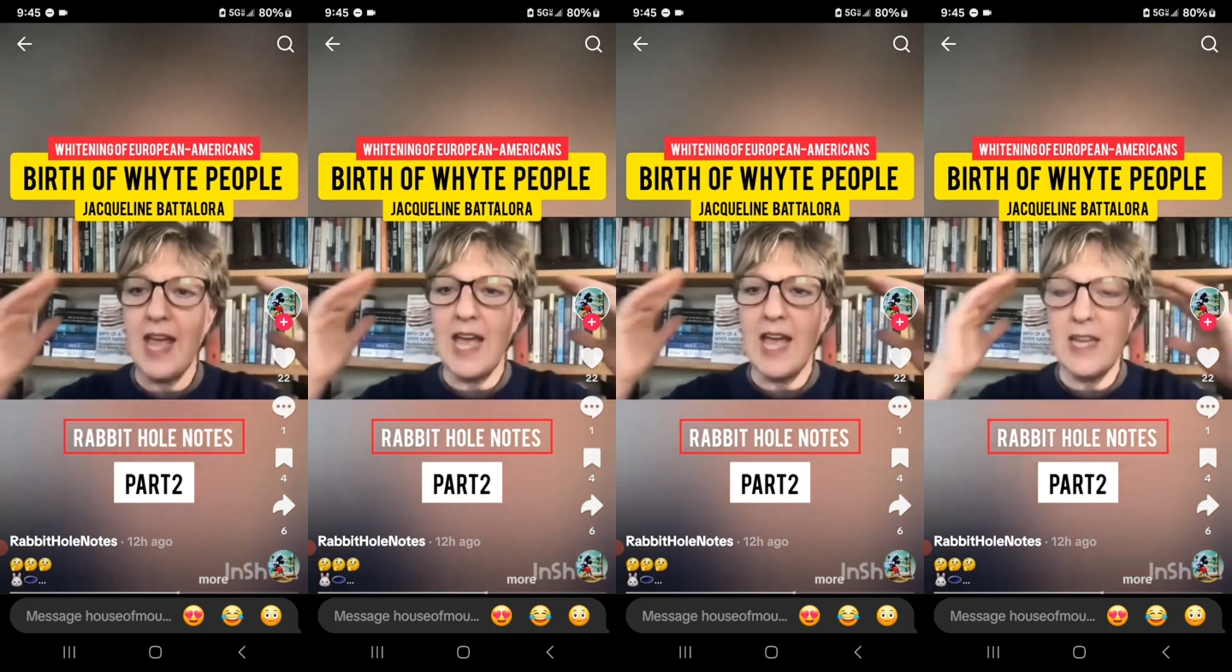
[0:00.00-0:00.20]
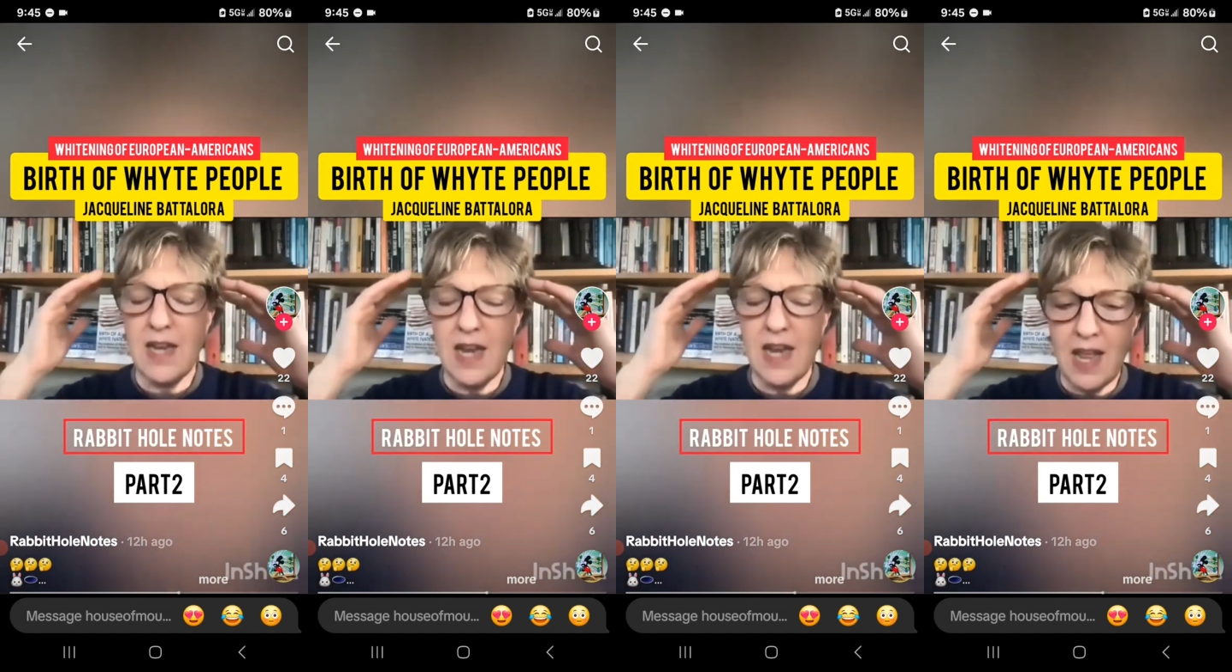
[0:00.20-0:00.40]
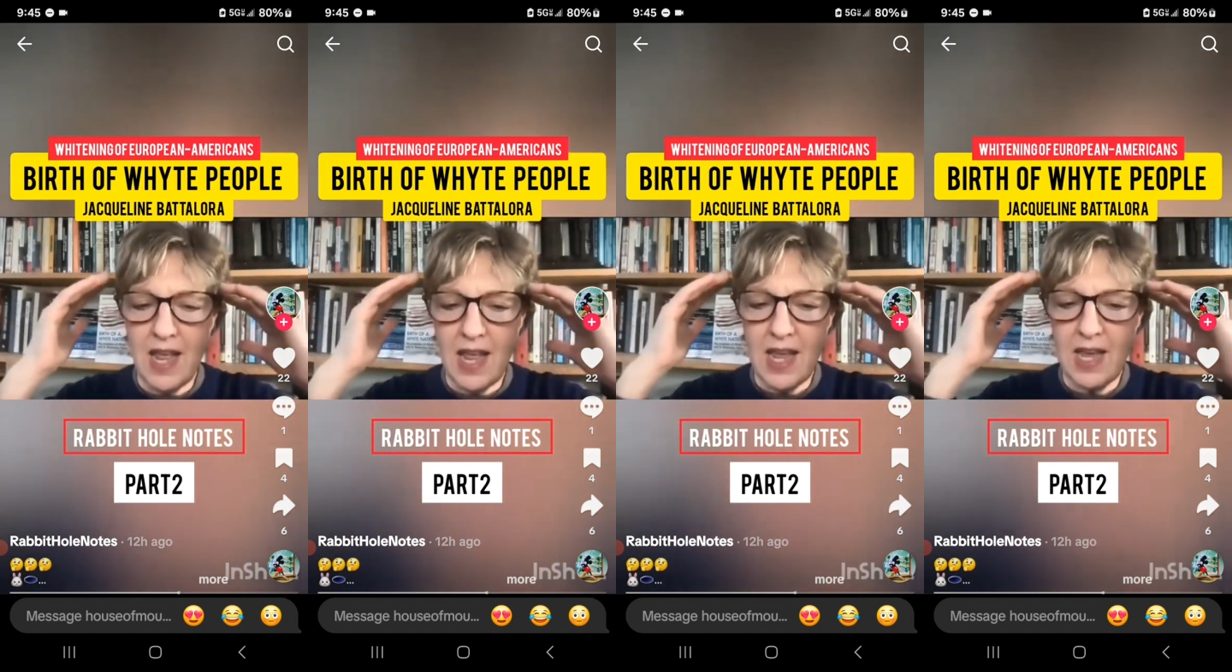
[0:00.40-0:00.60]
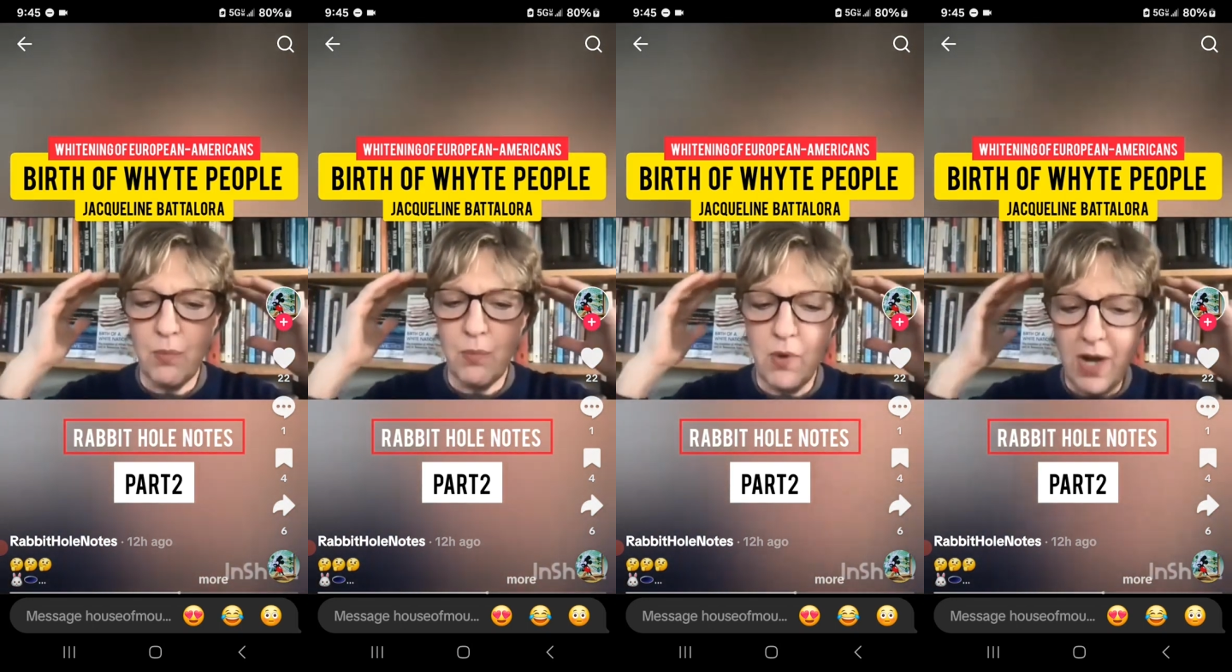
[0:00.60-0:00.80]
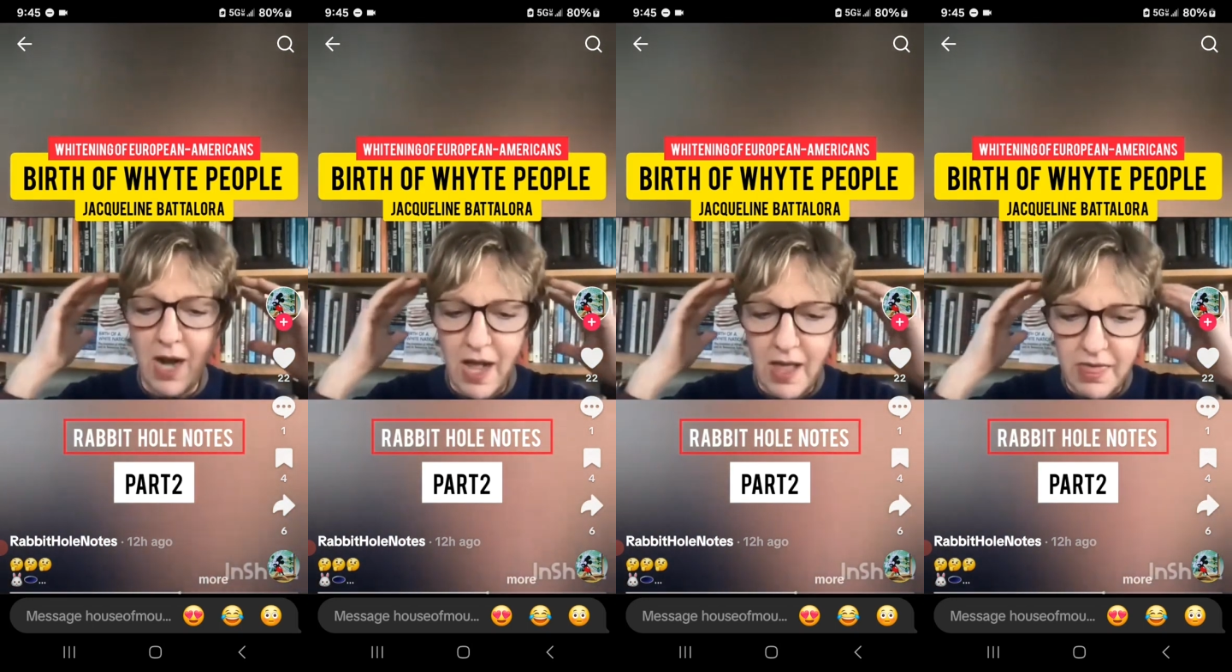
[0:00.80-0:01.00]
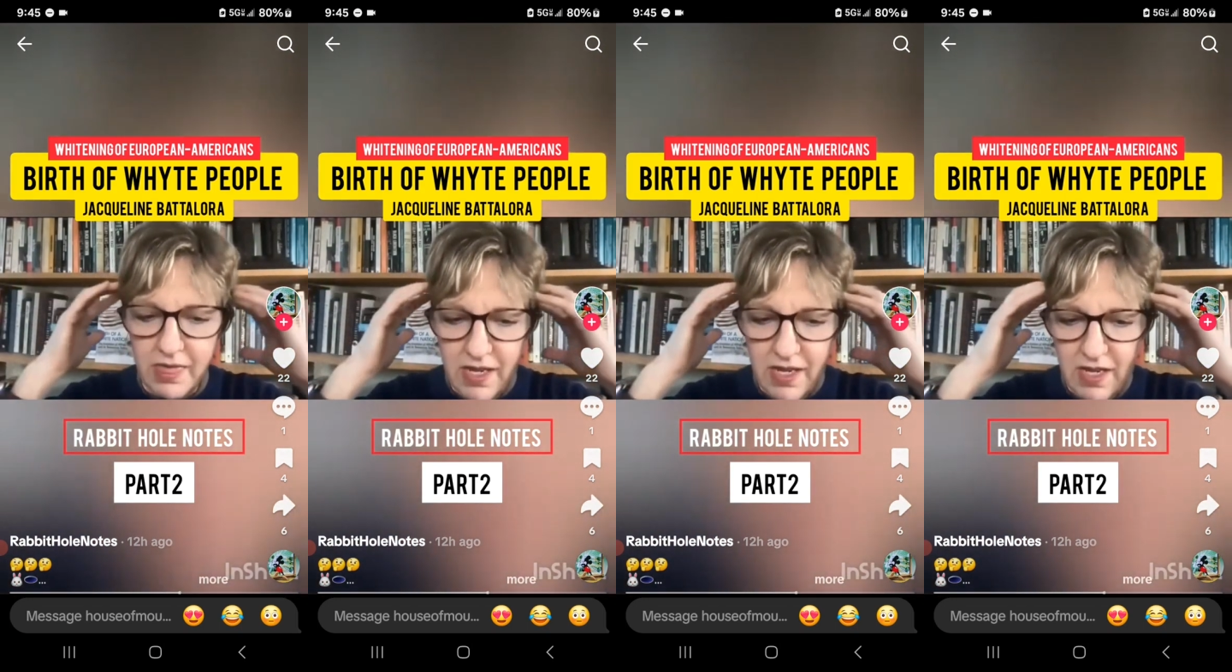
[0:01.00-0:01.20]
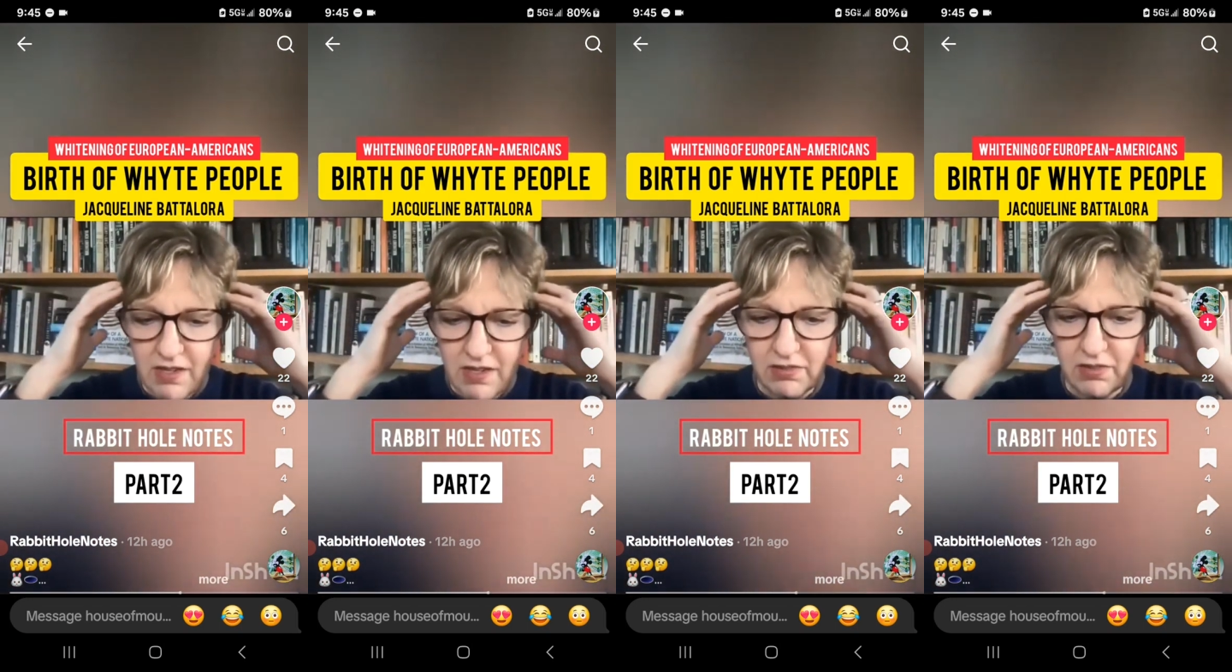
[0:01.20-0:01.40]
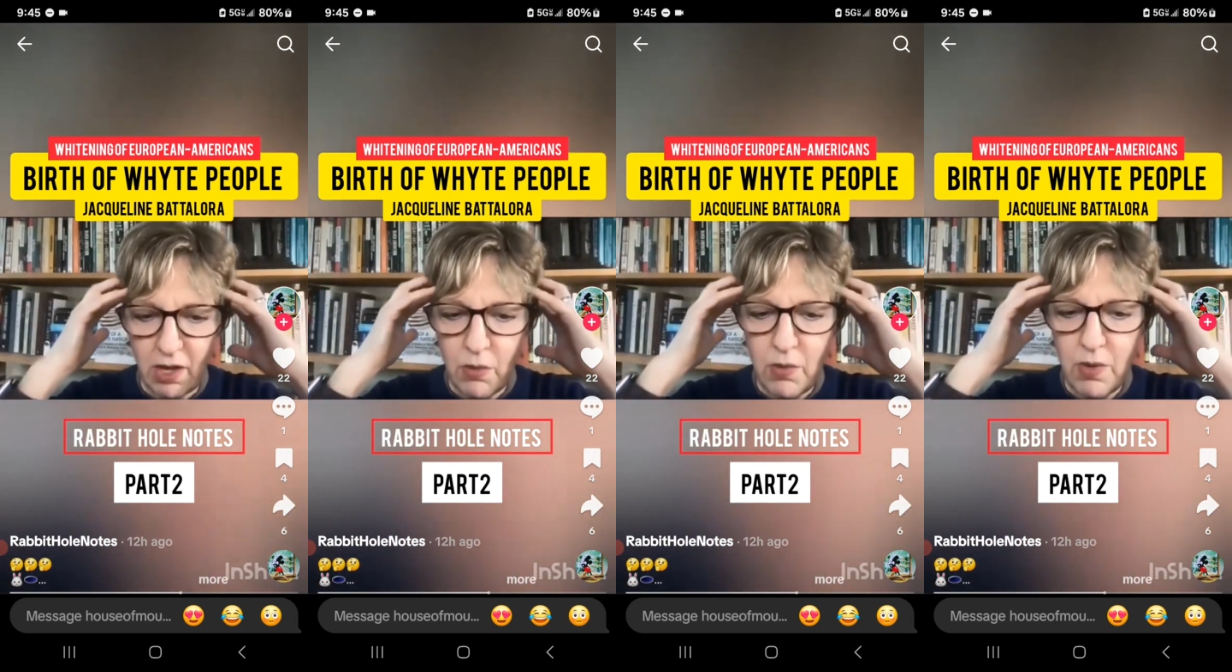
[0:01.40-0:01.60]
And what I think
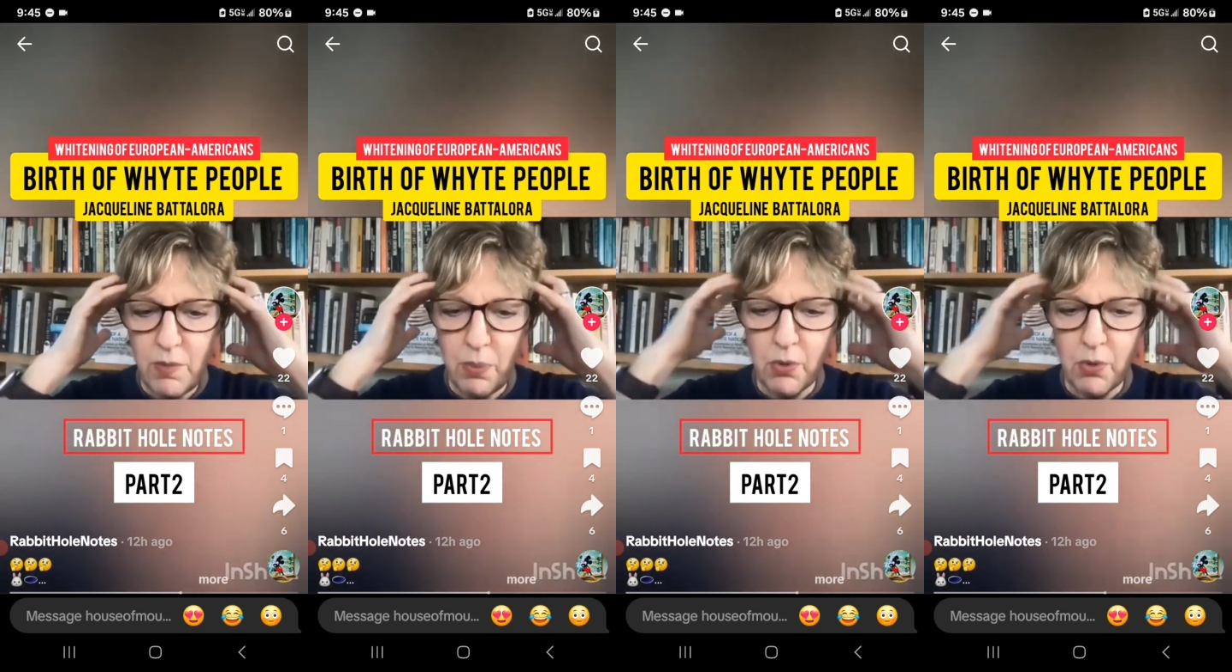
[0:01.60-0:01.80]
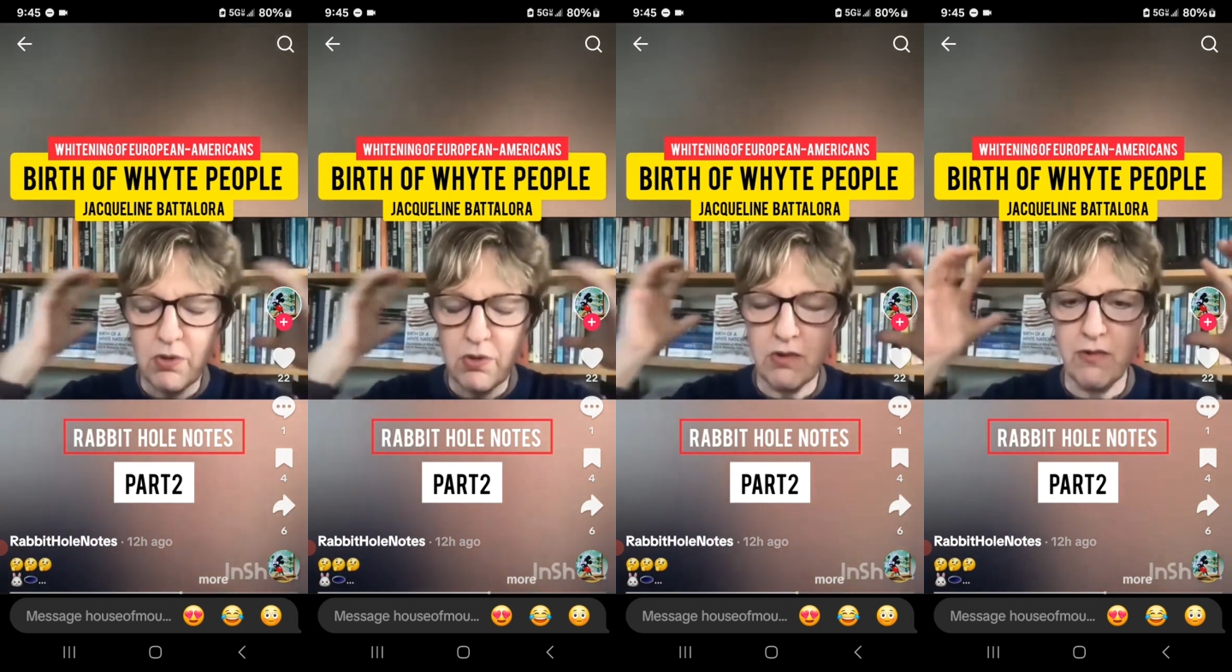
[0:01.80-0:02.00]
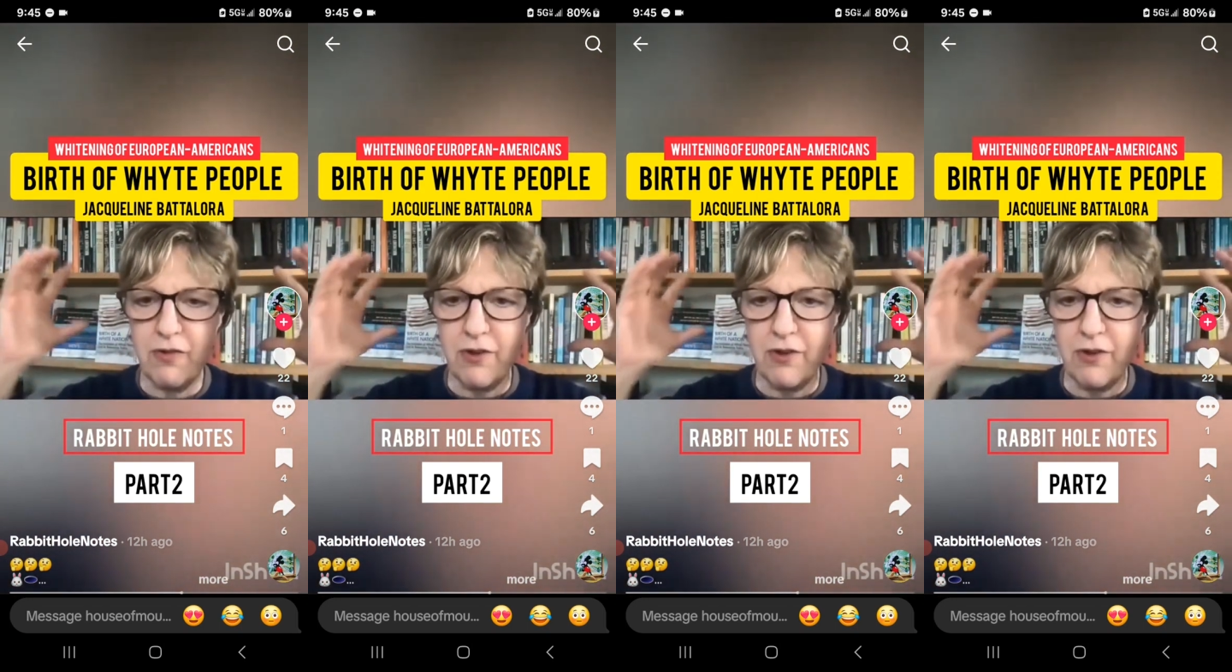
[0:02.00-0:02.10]
is so important